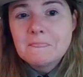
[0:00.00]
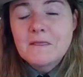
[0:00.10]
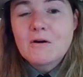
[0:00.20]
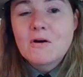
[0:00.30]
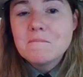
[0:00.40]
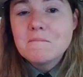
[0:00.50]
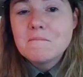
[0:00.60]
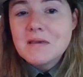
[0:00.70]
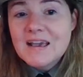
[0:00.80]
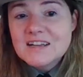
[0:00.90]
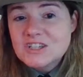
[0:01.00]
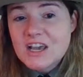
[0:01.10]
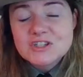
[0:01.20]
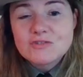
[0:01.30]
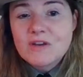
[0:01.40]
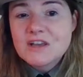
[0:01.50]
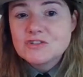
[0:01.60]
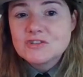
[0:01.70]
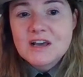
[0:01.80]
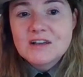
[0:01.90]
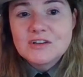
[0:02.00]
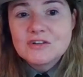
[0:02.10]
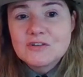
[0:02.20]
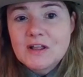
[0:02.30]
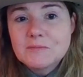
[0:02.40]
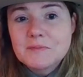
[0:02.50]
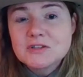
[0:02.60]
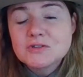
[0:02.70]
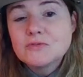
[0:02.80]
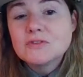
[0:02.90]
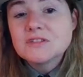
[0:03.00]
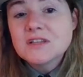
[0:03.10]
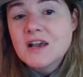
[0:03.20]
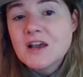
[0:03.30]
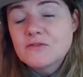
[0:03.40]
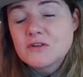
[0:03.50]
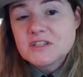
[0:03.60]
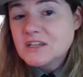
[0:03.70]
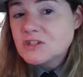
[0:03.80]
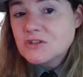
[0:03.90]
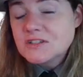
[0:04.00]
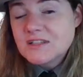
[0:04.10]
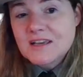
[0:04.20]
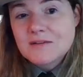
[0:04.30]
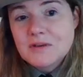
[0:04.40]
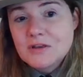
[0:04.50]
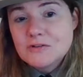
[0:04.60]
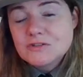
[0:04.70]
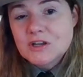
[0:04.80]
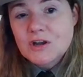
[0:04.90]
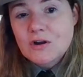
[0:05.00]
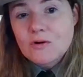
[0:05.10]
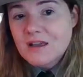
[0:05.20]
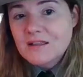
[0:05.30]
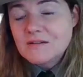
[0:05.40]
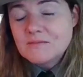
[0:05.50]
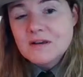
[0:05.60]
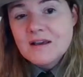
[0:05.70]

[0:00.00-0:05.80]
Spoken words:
There are many education rangers out there developing tools for teachers that can be used in curriculum.